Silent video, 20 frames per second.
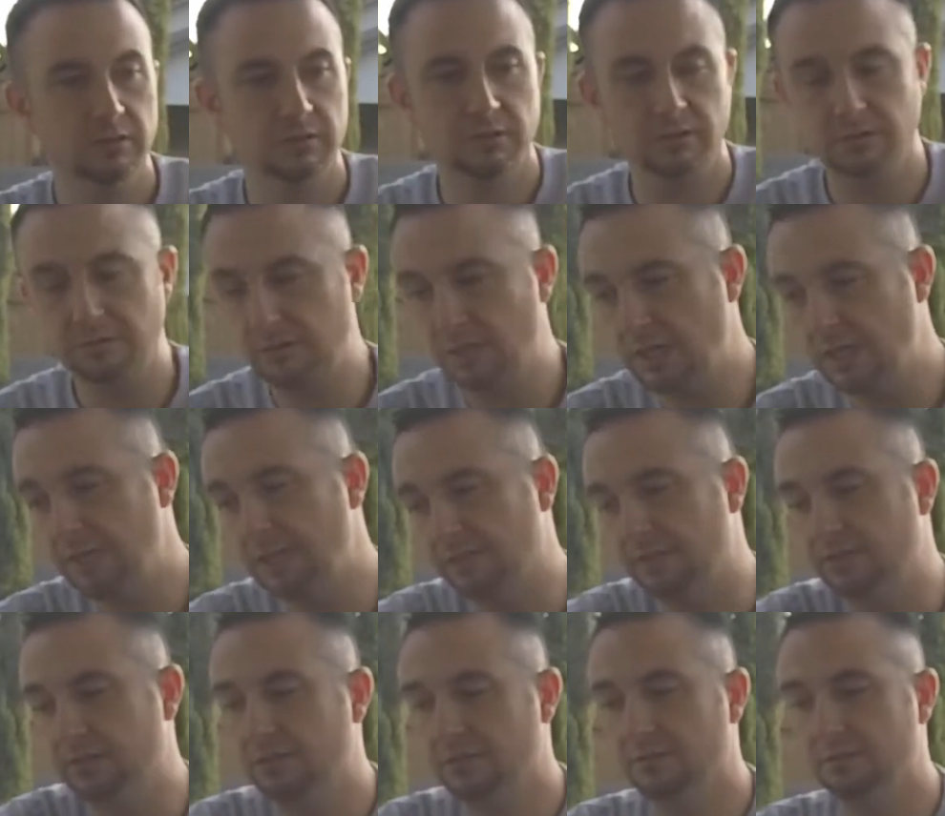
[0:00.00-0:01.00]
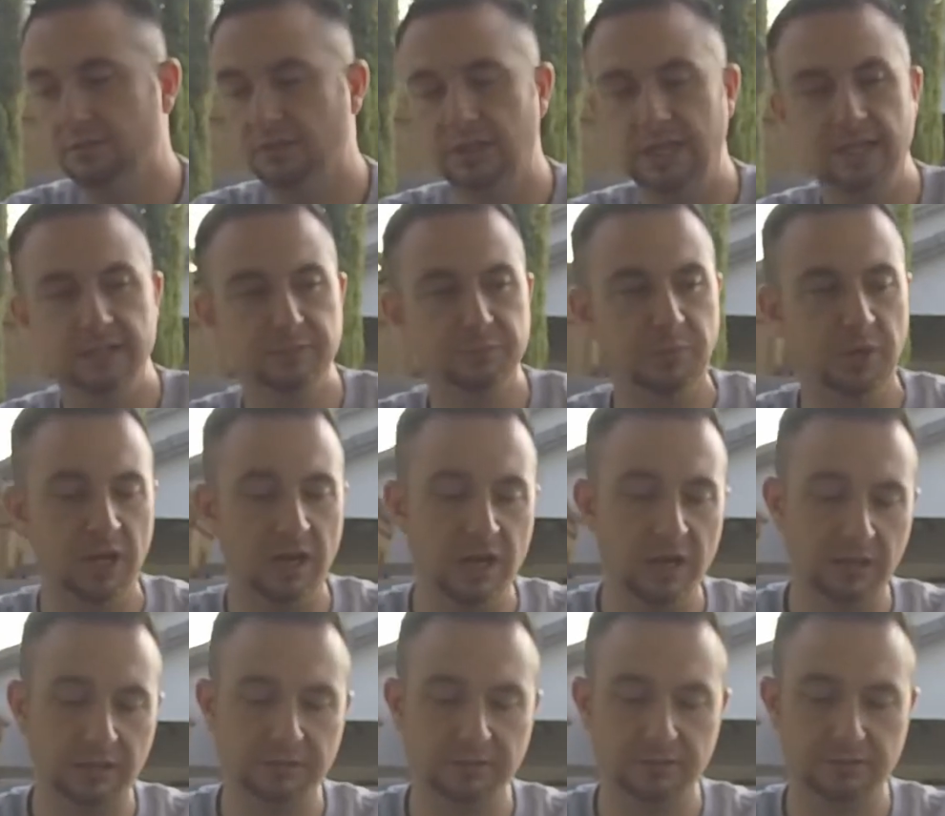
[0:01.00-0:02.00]
All right, last
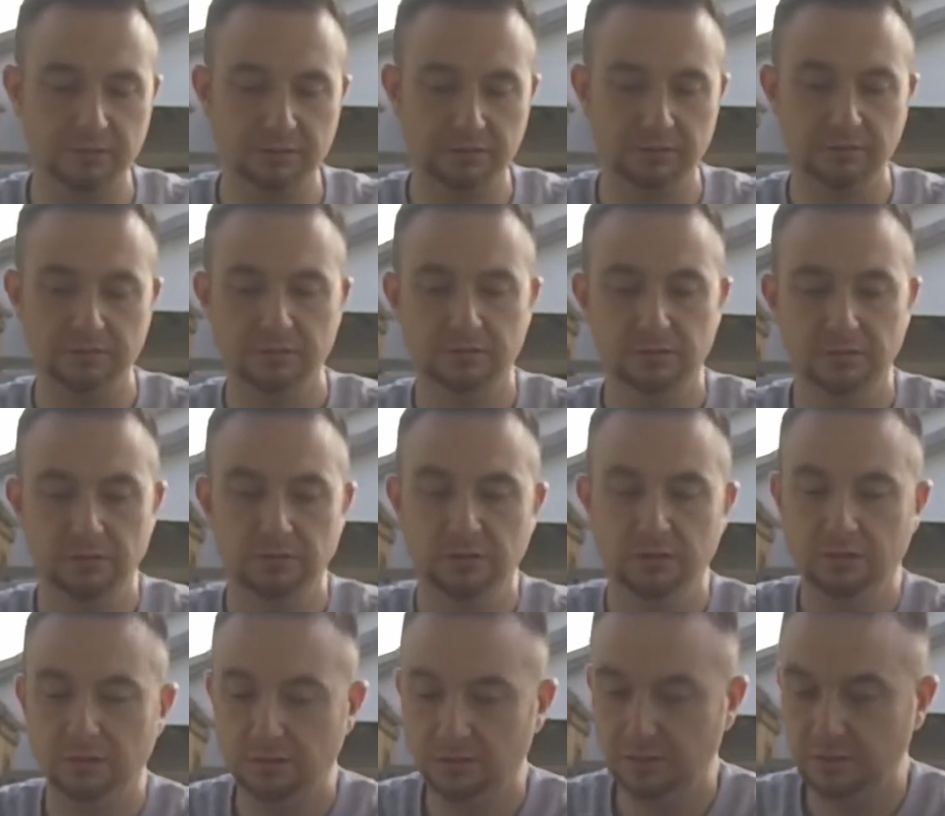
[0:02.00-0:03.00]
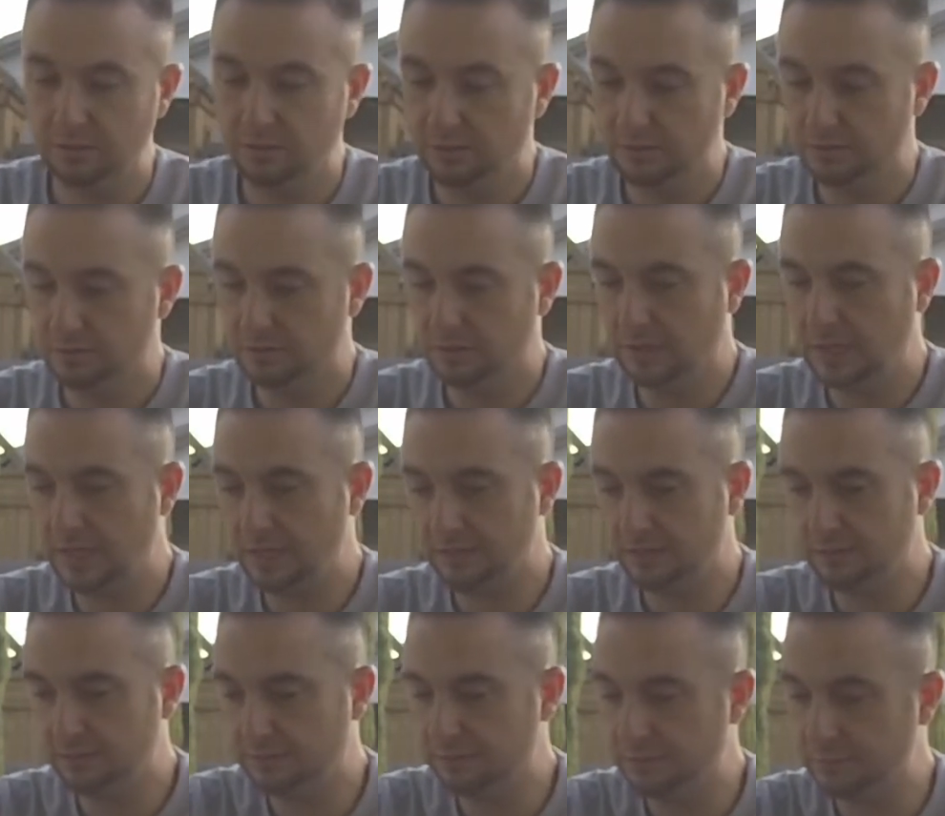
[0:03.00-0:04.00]
box,
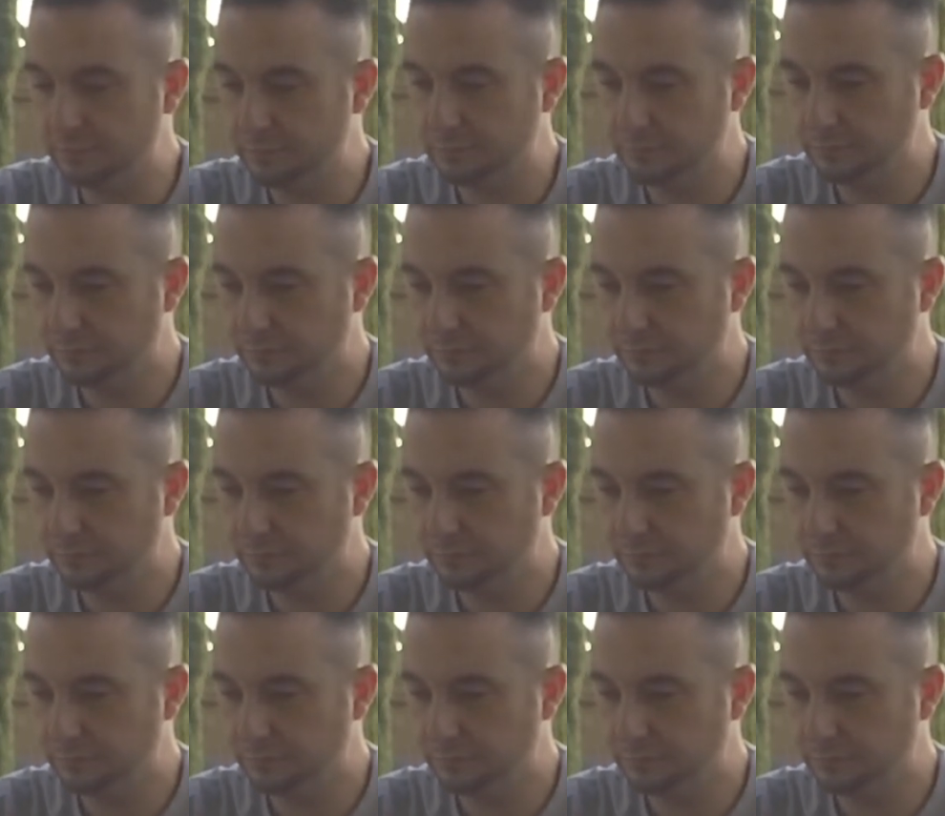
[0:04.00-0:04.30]
last of them.